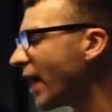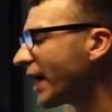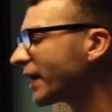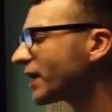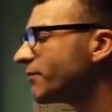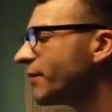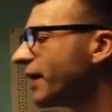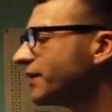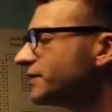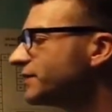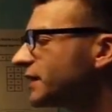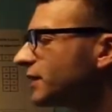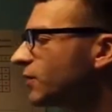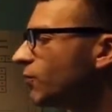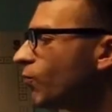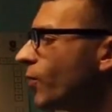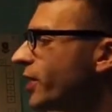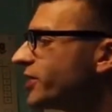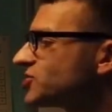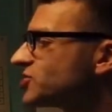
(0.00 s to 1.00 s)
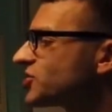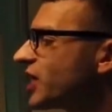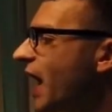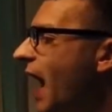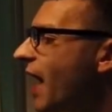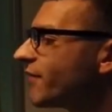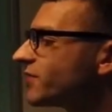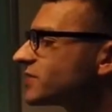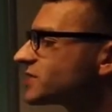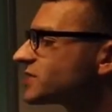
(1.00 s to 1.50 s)
recommending which
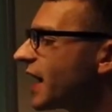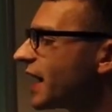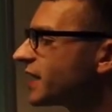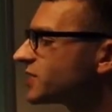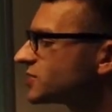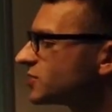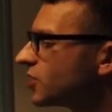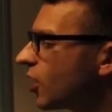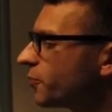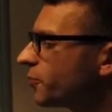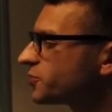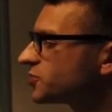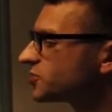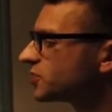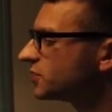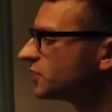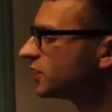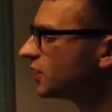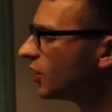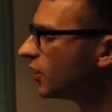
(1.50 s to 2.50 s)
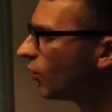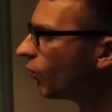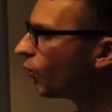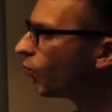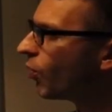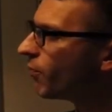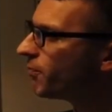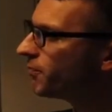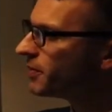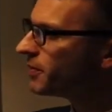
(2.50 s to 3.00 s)
advertising option
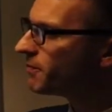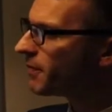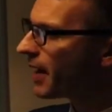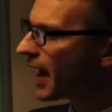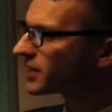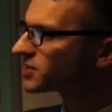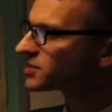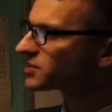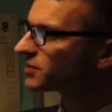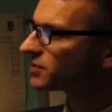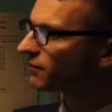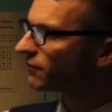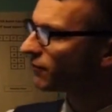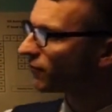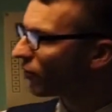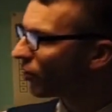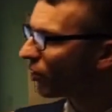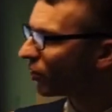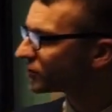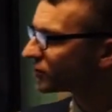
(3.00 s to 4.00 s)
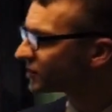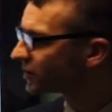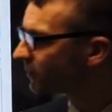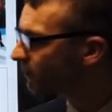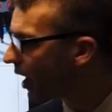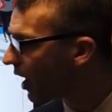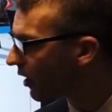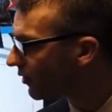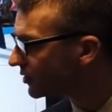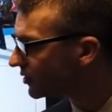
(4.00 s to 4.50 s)
would be best for
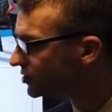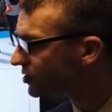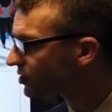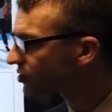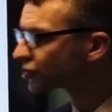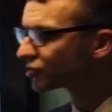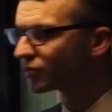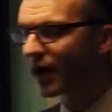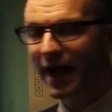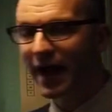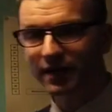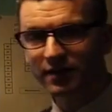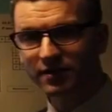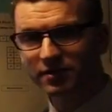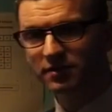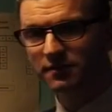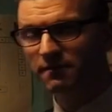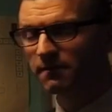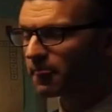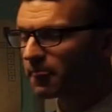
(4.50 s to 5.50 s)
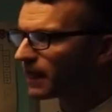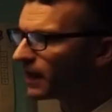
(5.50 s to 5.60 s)
Tamara's Tracks.